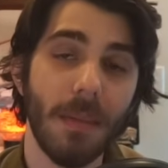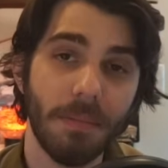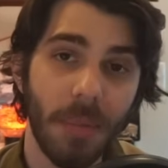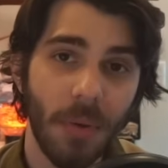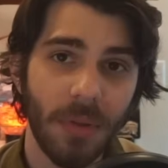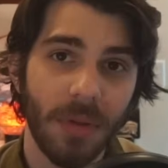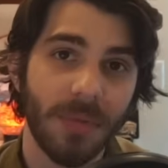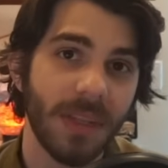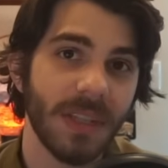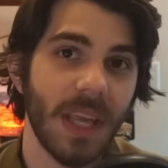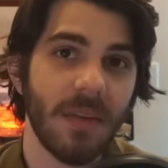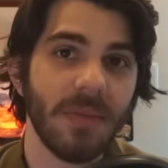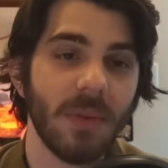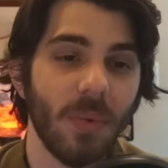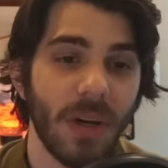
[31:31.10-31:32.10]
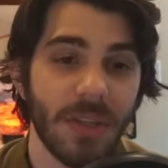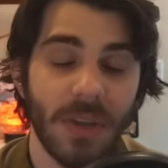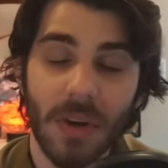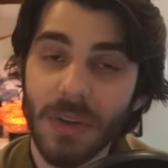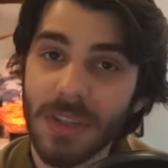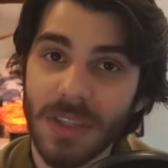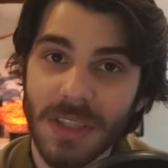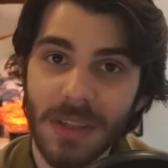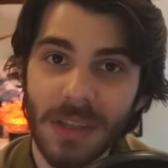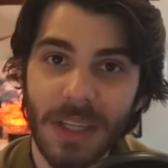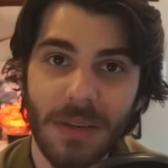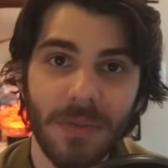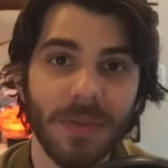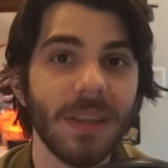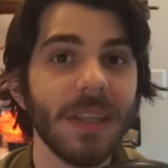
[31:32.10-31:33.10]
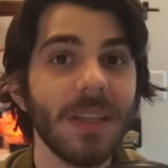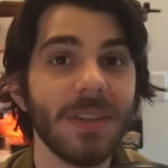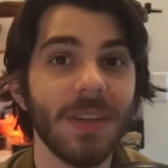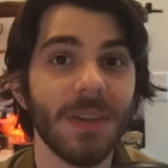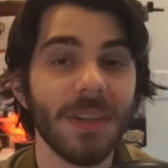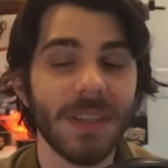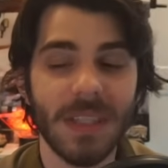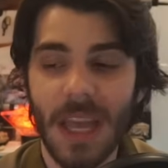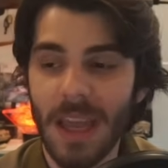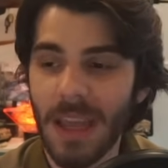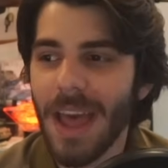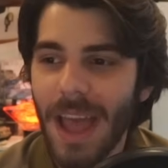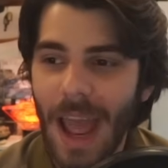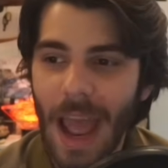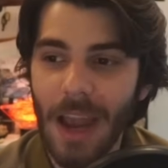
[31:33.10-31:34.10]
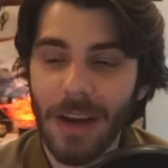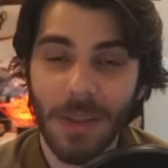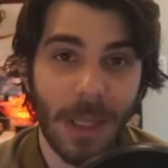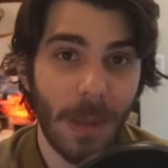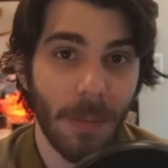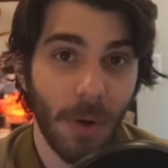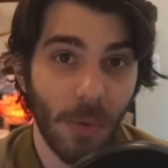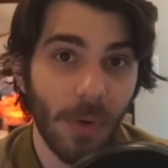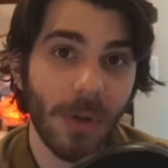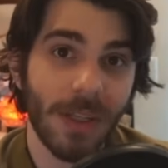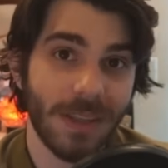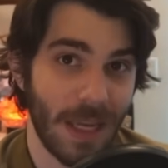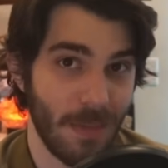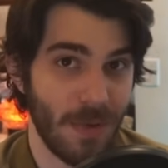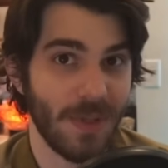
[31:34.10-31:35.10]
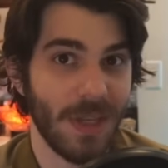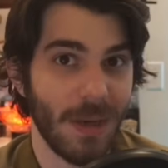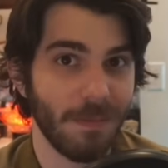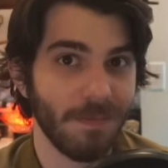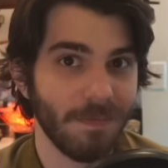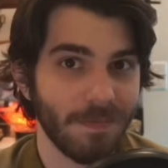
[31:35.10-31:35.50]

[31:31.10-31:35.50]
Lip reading: both of these KV-1s are still in Finland to this day at the Parola Tank Museum.